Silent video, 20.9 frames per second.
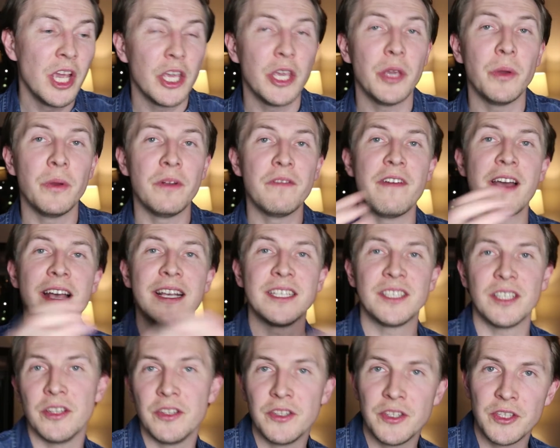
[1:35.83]
you
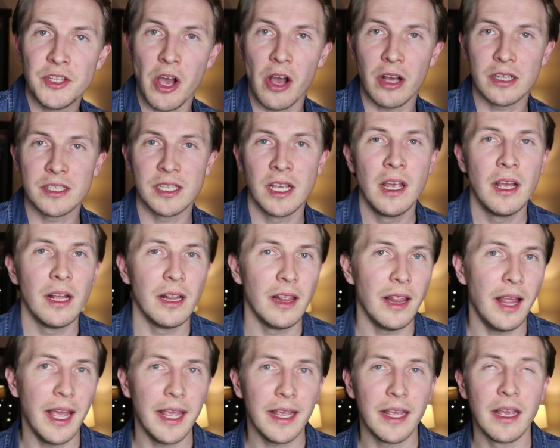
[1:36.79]
invest in stocks
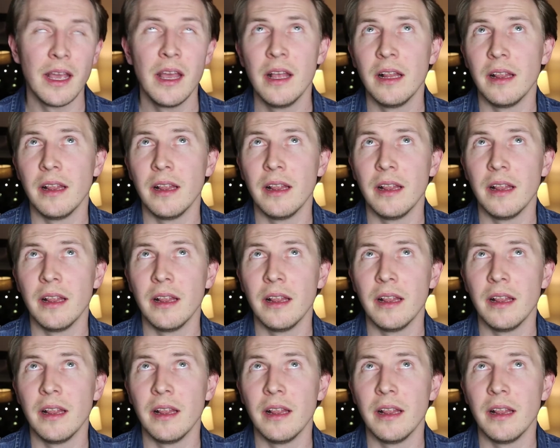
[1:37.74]
like